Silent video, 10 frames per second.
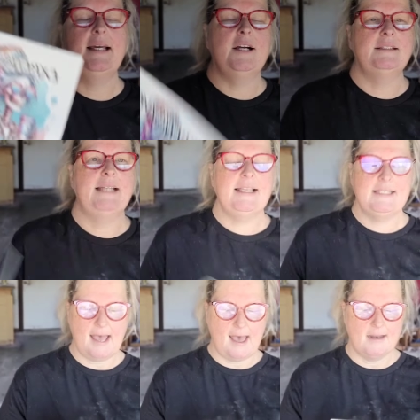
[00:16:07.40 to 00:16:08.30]
there,
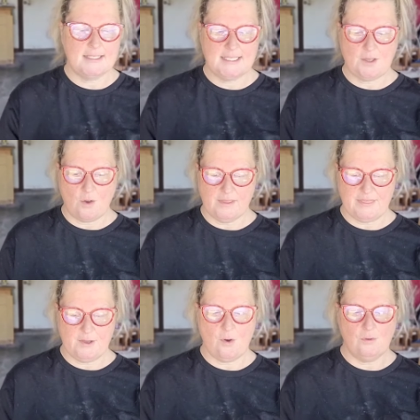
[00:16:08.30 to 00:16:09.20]
that's honestly the only
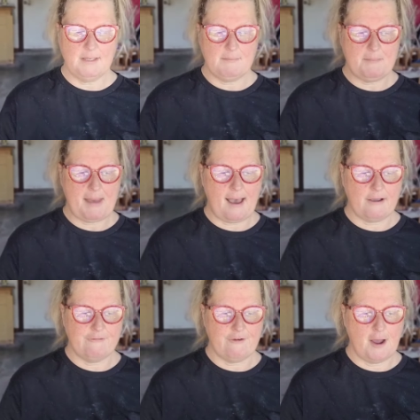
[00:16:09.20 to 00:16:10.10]
thing holding me
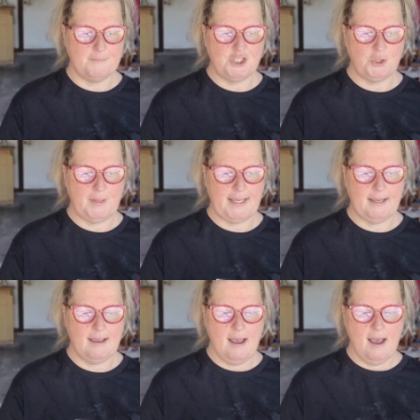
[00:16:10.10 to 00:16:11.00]
back from
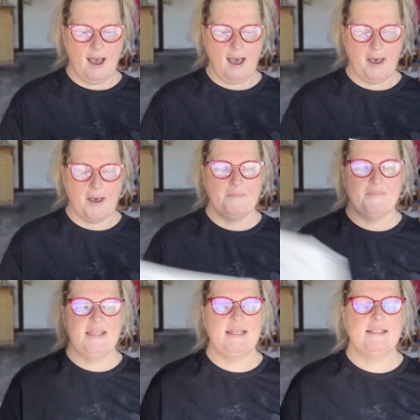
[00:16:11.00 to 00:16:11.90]
doing
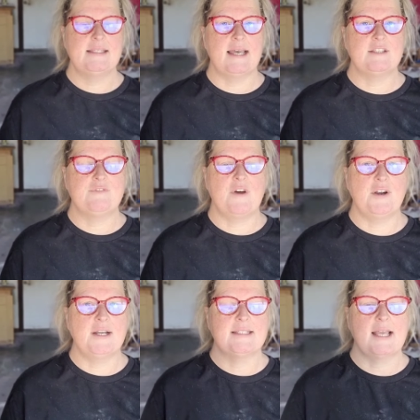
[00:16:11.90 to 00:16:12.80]
this as
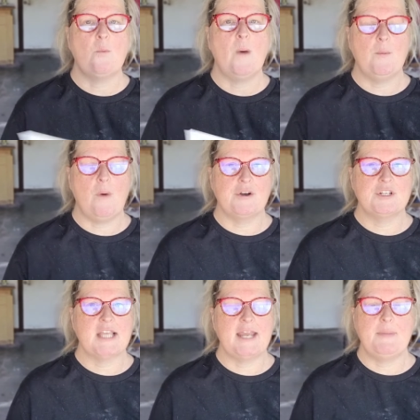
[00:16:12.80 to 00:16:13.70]
far as like white water
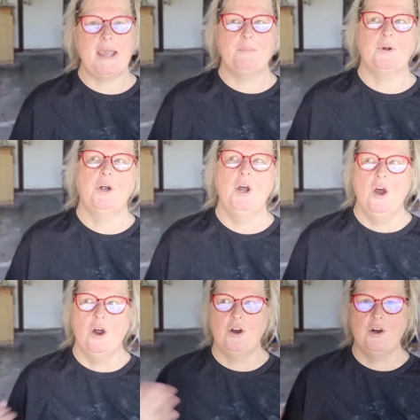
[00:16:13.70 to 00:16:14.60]
slide paper
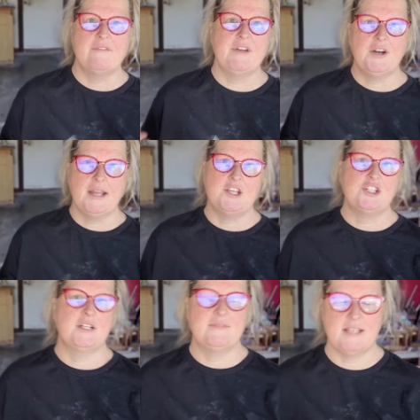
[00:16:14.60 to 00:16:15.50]
or a
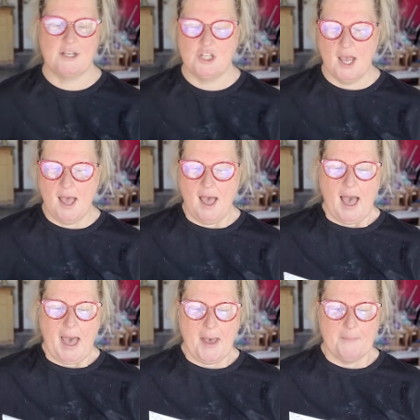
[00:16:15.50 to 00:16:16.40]
variation of such.
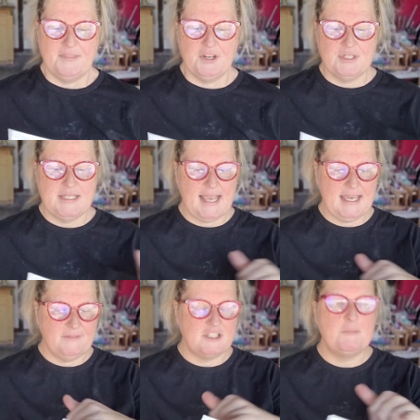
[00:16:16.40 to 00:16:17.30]
There's
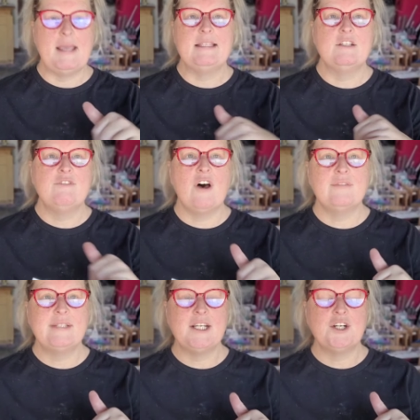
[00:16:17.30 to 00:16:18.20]
negative space
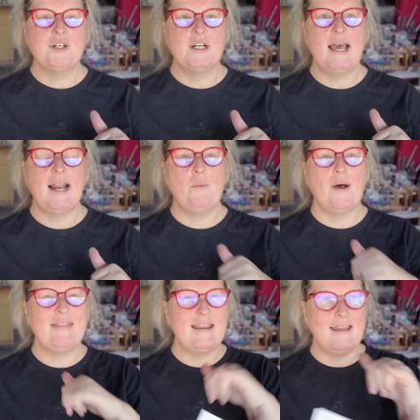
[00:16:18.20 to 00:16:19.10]
involved here, and I
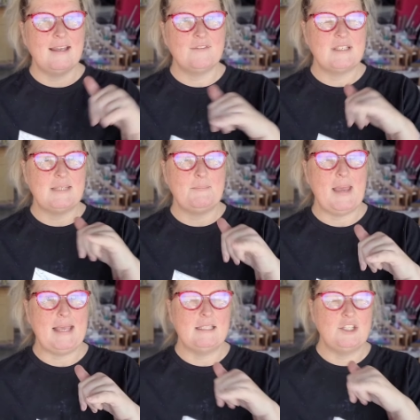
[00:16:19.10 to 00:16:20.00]
want that negative
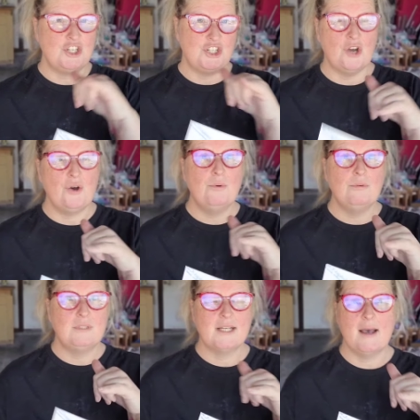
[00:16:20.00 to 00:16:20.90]
space to show,
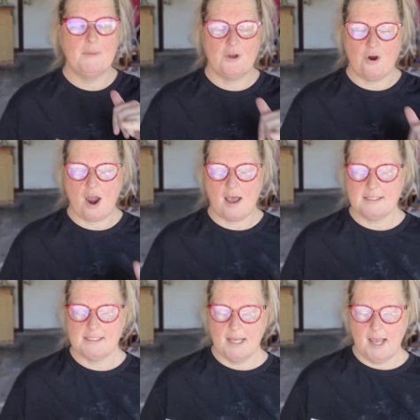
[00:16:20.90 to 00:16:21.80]
to come
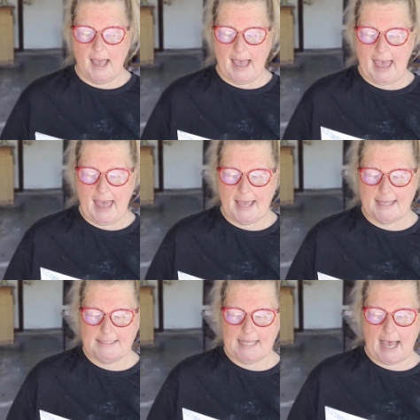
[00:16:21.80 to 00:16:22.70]
across.
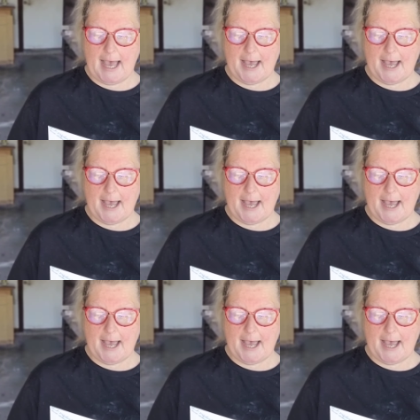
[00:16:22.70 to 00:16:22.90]
And